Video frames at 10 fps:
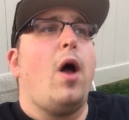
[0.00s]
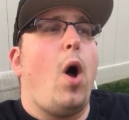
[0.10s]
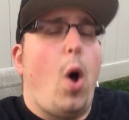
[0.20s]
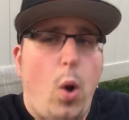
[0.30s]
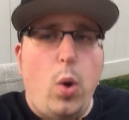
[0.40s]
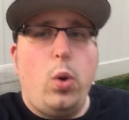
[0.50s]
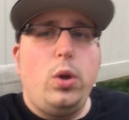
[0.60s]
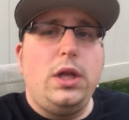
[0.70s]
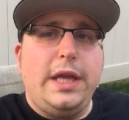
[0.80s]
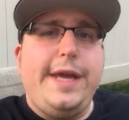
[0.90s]

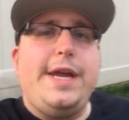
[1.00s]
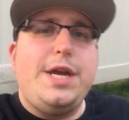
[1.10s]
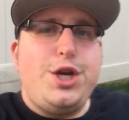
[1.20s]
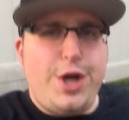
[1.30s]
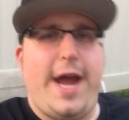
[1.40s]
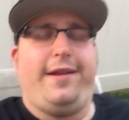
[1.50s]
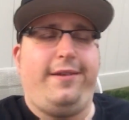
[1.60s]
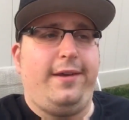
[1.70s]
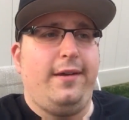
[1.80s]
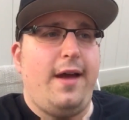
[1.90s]
Holy shit.
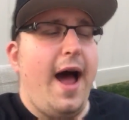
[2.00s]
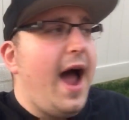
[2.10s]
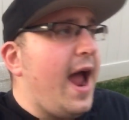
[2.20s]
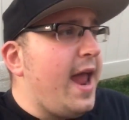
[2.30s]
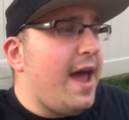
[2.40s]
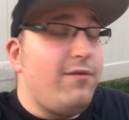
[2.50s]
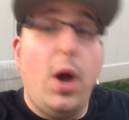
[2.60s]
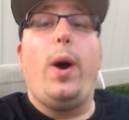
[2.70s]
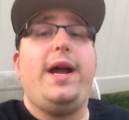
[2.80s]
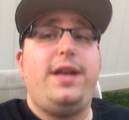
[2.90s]
I have
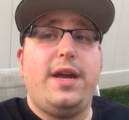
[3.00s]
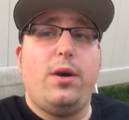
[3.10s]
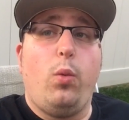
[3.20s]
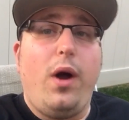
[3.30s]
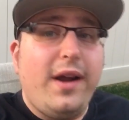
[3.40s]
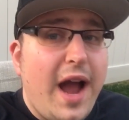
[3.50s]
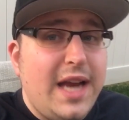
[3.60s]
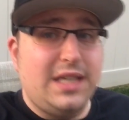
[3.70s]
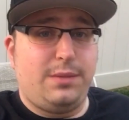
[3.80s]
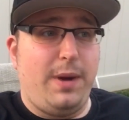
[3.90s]
no idea what
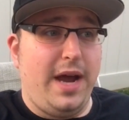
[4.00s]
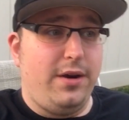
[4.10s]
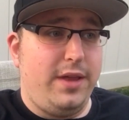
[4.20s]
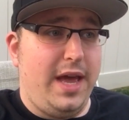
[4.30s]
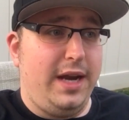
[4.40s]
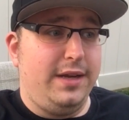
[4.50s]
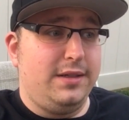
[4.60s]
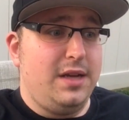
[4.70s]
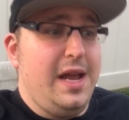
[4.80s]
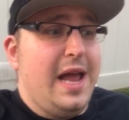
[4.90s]
kind of spider that
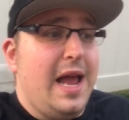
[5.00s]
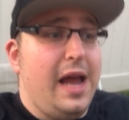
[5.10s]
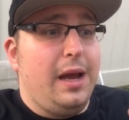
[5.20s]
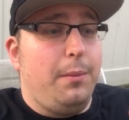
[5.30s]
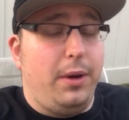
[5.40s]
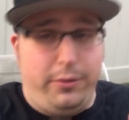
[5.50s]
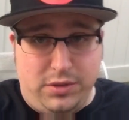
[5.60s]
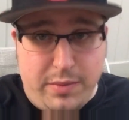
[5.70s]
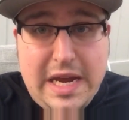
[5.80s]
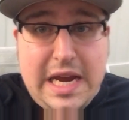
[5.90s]
is, but it was
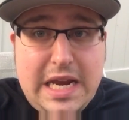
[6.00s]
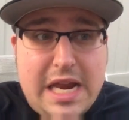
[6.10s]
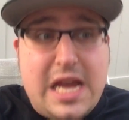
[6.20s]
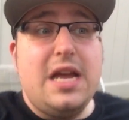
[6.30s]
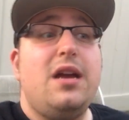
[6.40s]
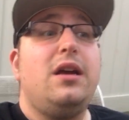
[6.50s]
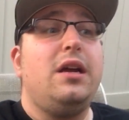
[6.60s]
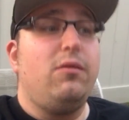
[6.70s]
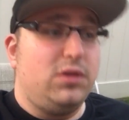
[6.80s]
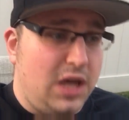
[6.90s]
mean,
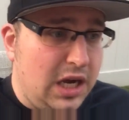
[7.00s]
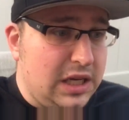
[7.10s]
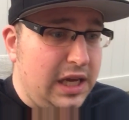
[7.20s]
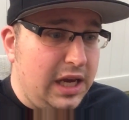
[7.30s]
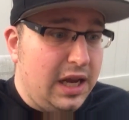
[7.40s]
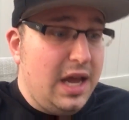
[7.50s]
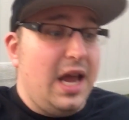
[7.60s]
it was ugly,